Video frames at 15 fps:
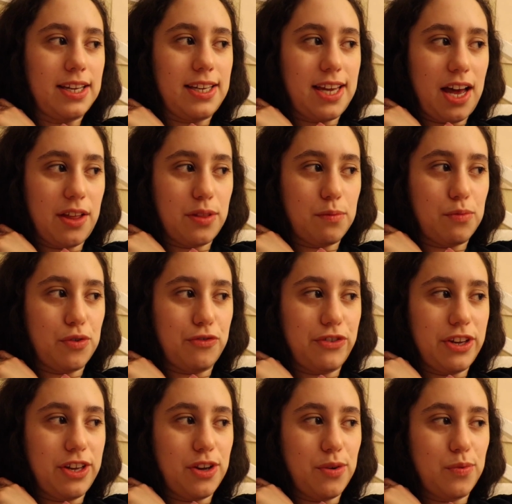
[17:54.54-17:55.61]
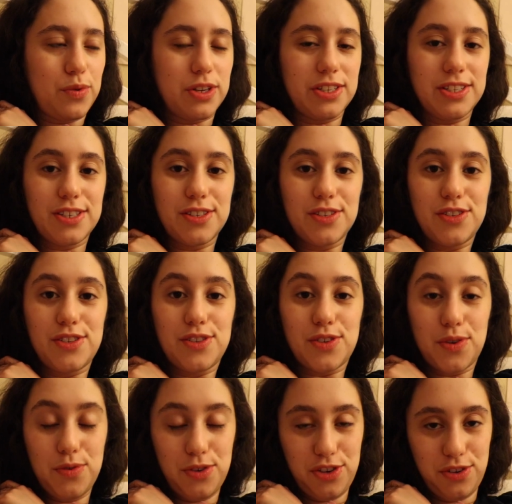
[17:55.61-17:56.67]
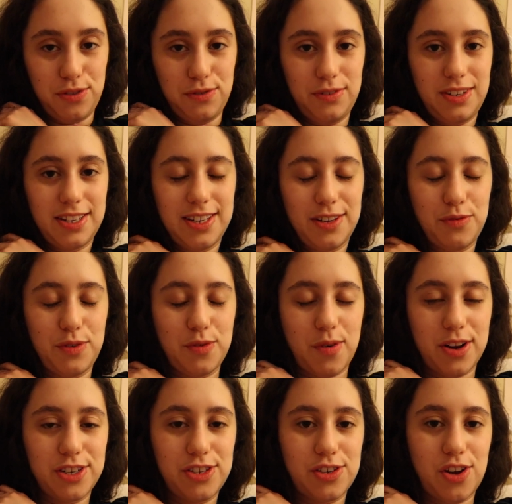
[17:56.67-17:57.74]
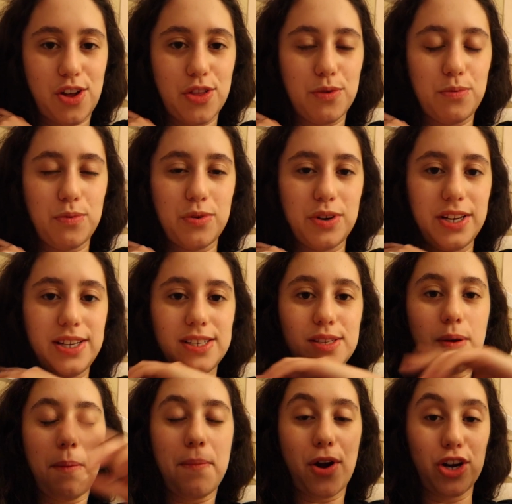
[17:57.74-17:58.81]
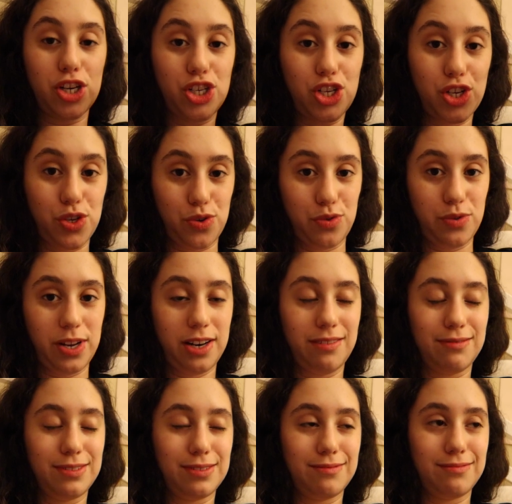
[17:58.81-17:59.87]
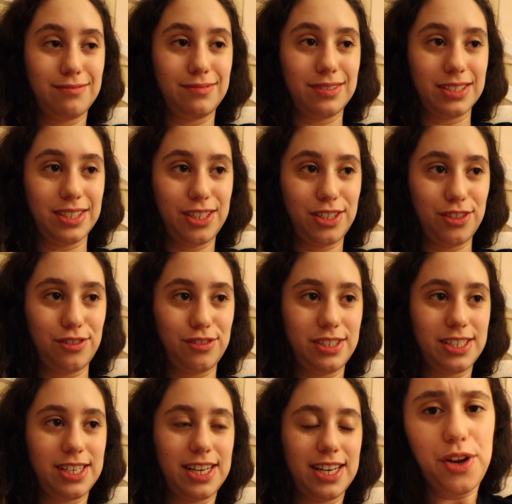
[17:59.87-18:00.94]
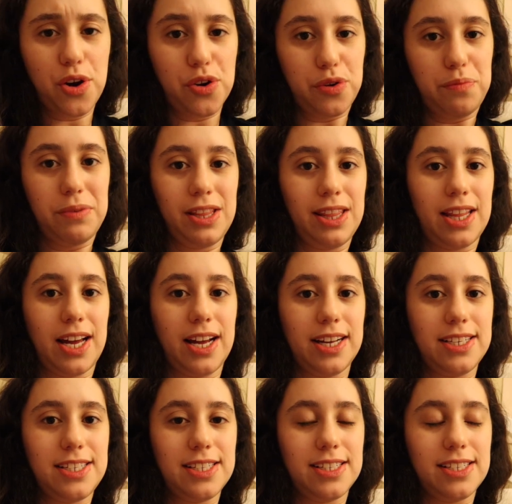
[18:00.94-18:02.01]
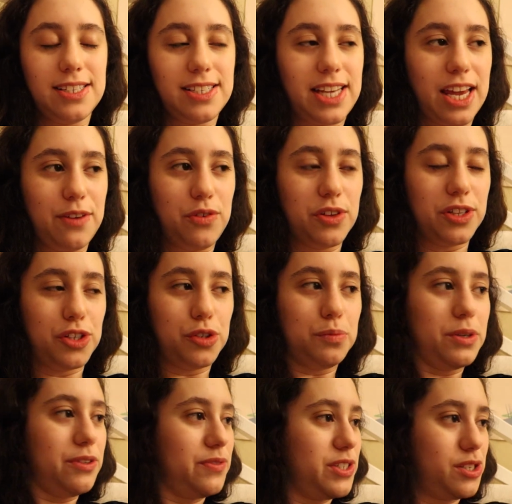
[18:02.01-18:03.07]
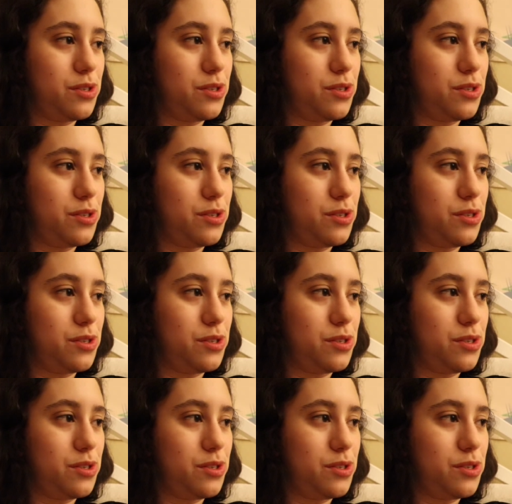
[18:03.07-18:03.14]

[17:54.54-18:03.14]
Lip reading: yeah, the movie was so cute. We watched All the Boys Part 2 and it was really cute. really hope that this gave you a little bit of